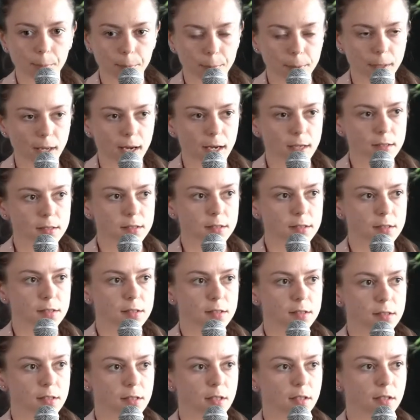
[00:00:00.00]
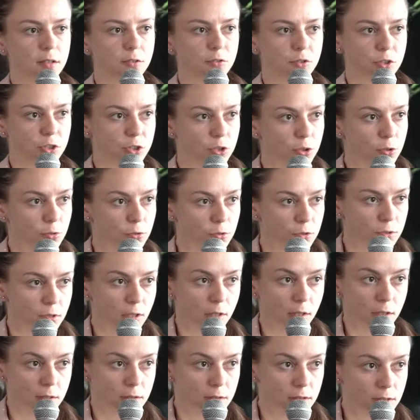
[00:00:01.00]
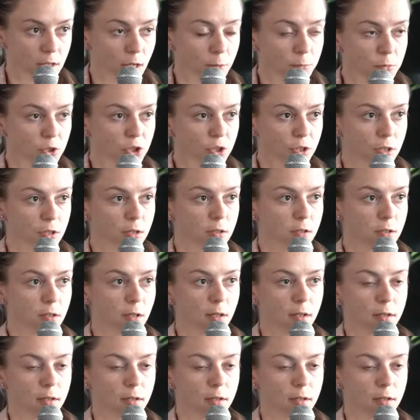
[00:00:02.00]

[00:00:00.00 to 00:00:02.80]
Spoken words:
plus reduce the consumption.